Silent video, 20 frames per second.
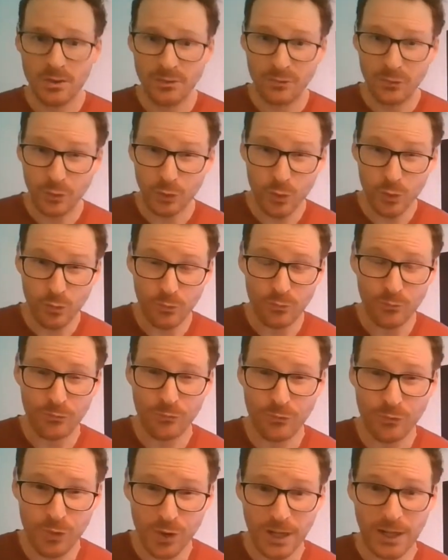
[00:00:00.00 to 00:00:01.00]
for your
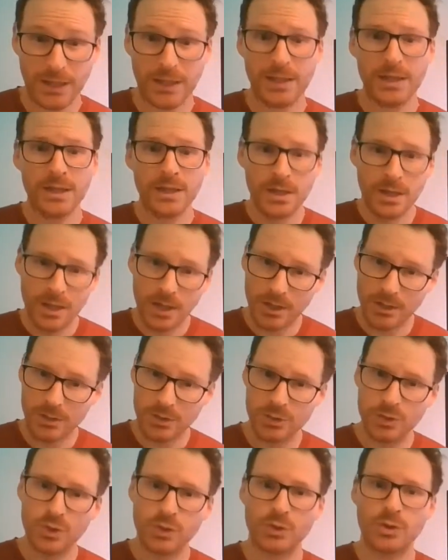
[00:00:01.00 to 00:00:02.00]
free and
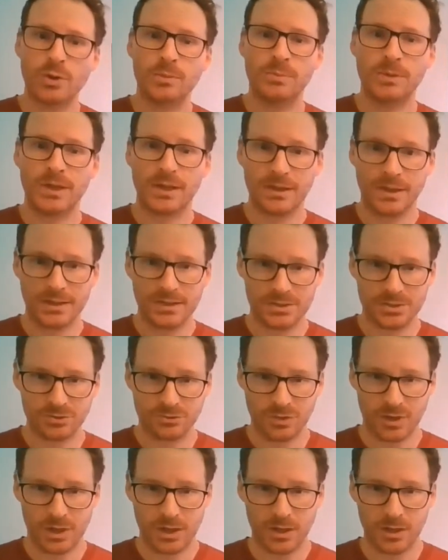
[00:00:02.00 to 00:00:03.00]

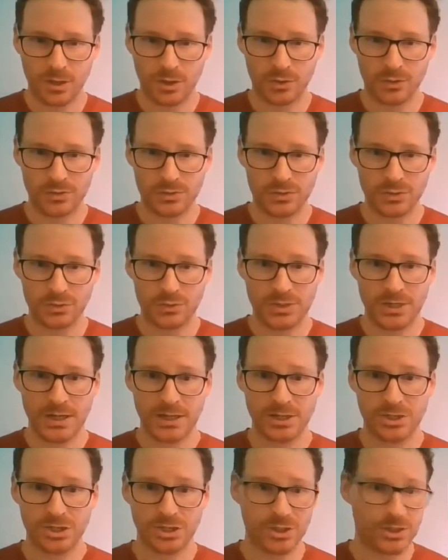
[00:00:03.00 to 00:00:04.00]
non-obligatory
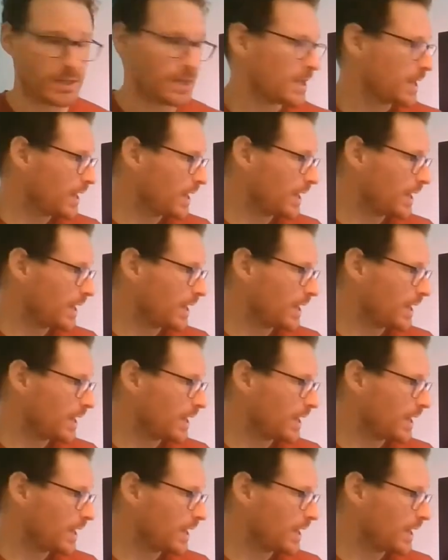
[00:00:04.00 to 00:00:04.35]
consultation